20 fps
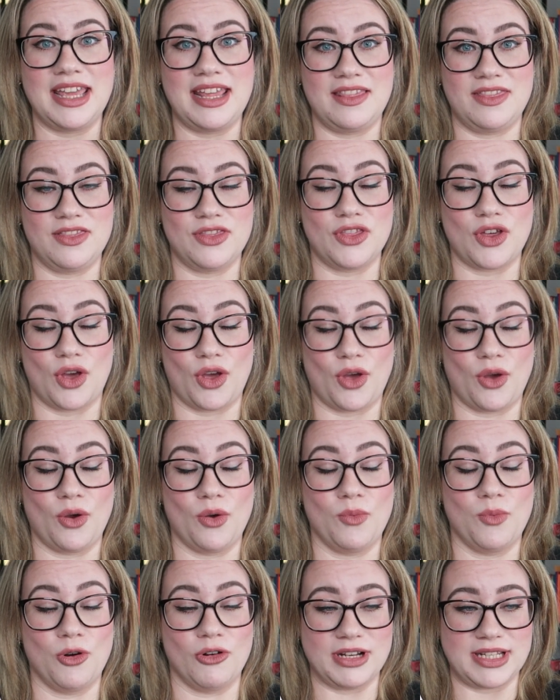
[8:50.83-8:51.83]
in
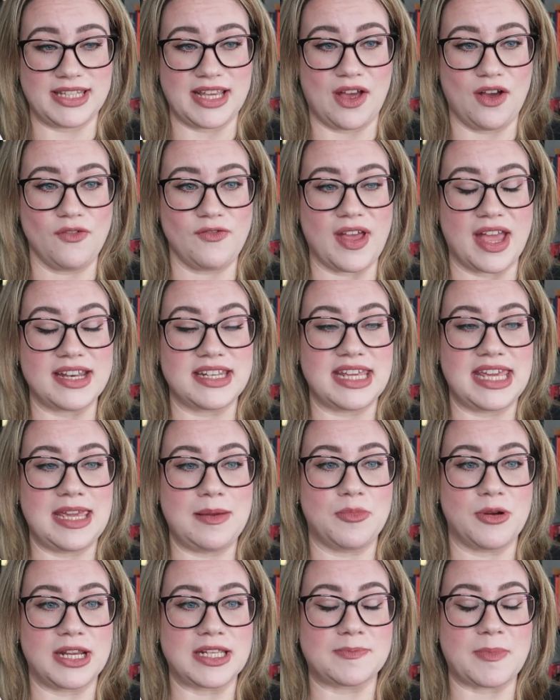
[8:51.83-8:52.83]
the war itself, and he
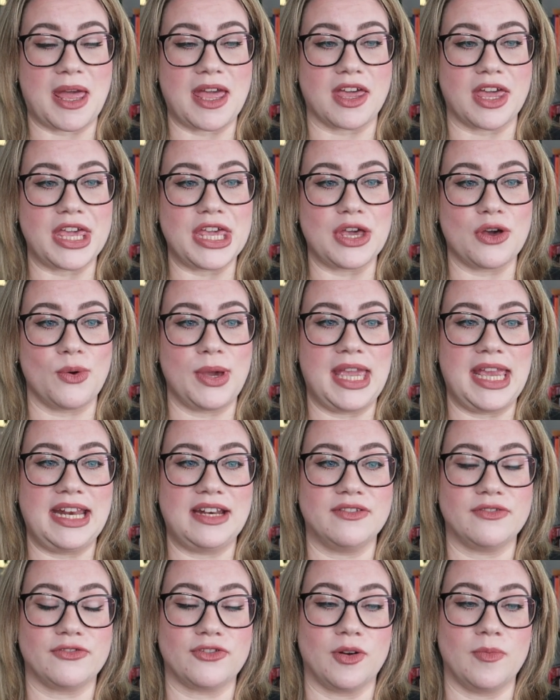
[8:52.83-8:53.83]
brings back a
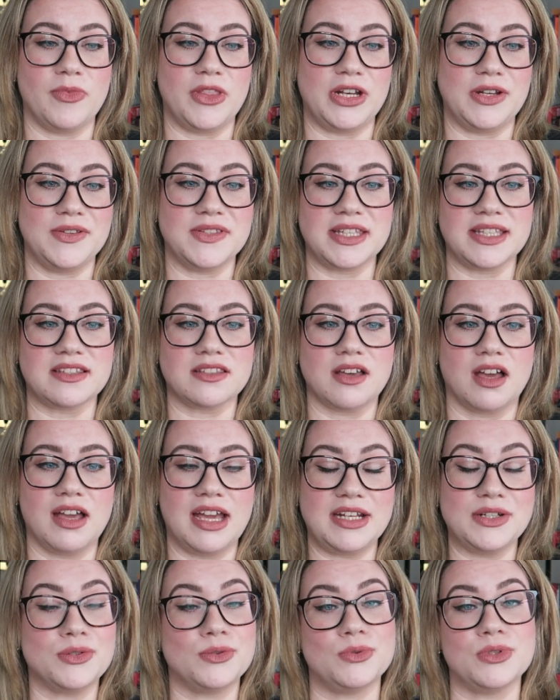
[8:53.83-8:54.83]
queen from the losing
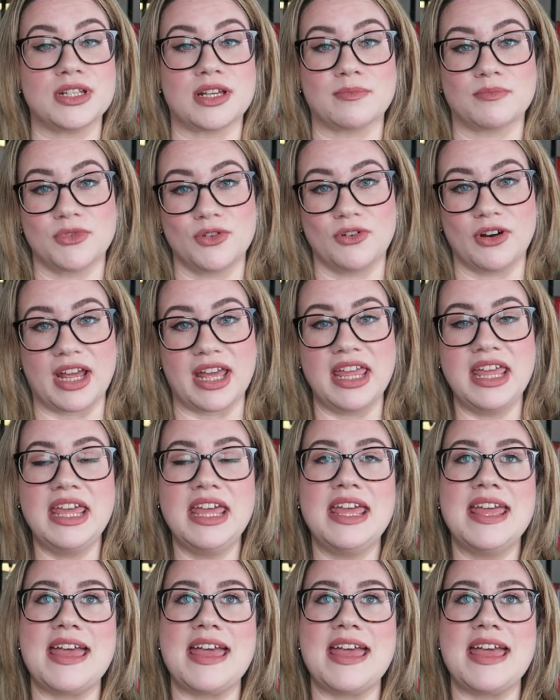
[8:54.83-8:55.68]
side called Tamora